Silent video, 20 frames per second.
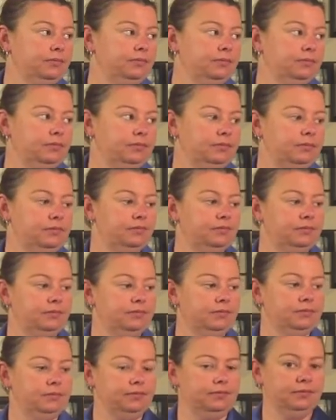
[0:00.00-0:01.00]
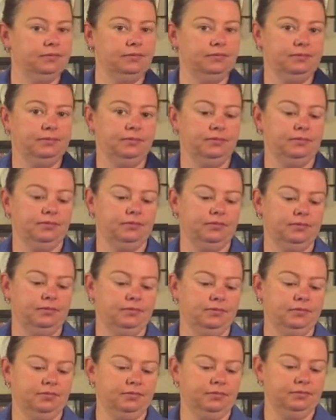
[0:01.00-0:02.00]

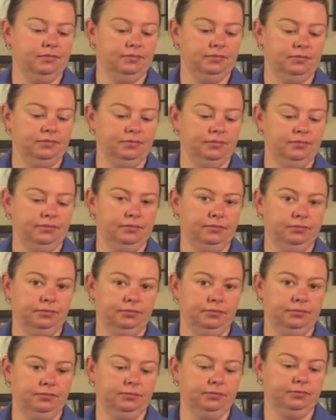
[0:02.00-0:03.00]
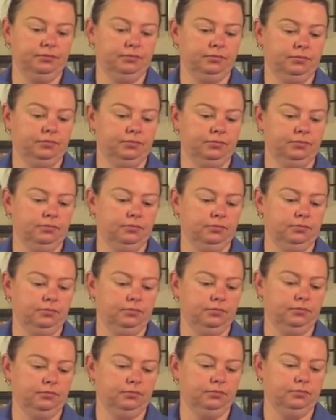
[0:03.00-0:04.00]

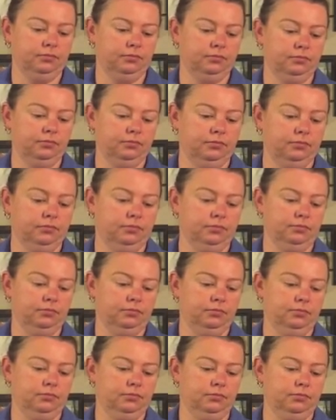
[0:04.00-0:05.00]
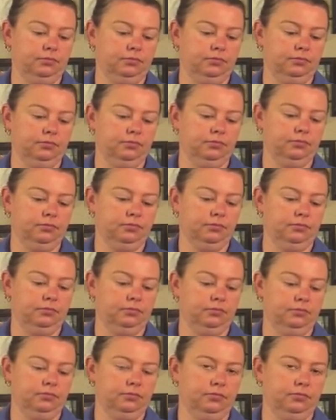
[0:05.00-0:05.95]
(silent)